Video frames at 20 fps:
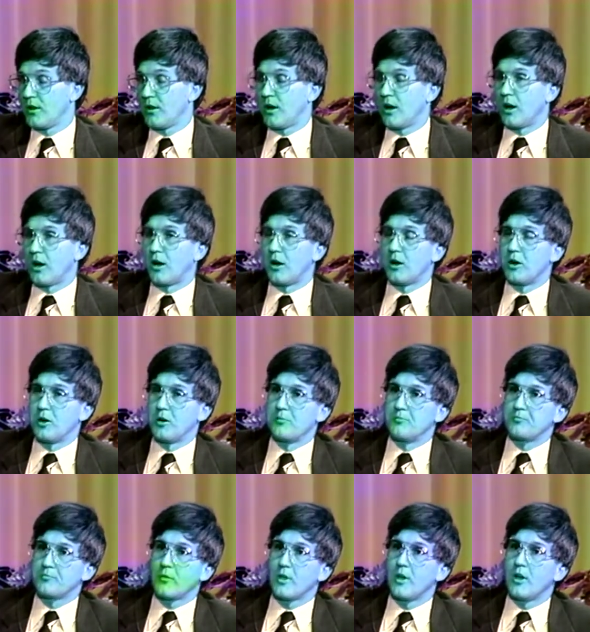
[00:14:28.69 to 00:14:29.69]

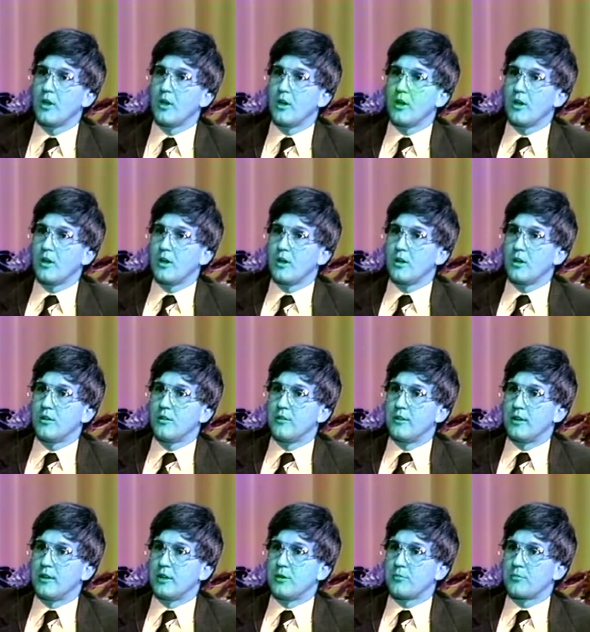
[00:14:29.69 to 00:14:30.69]
Um,
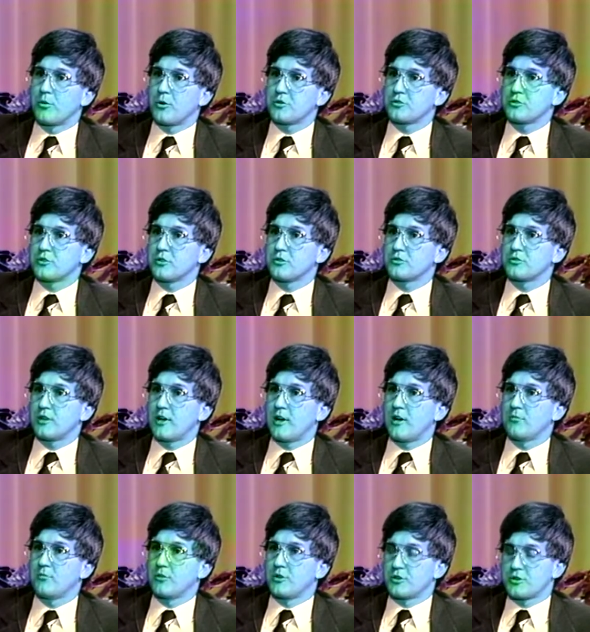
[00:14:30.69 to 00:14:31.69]
the person that goes
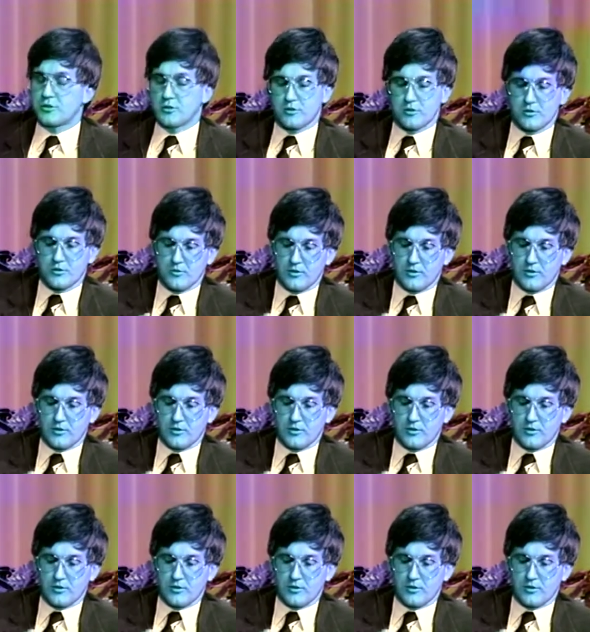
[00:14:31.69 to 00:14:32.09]
out must,